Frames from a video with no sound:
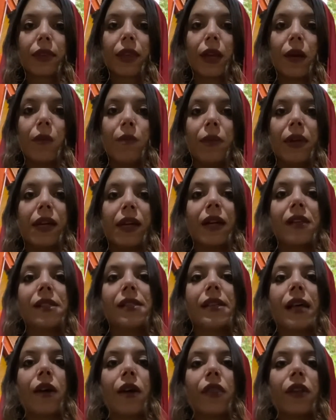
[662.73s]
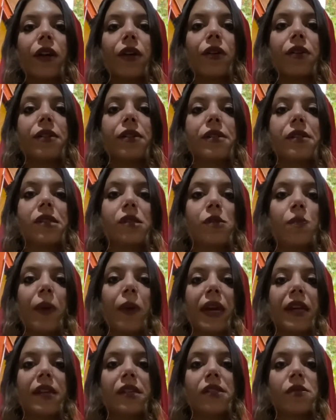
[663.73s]
because now there is
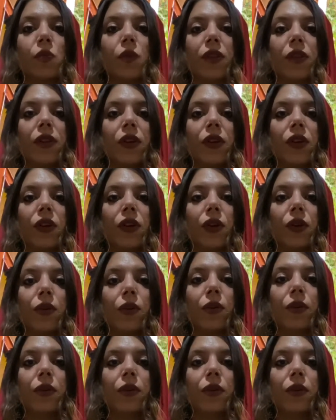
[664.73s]
space within you.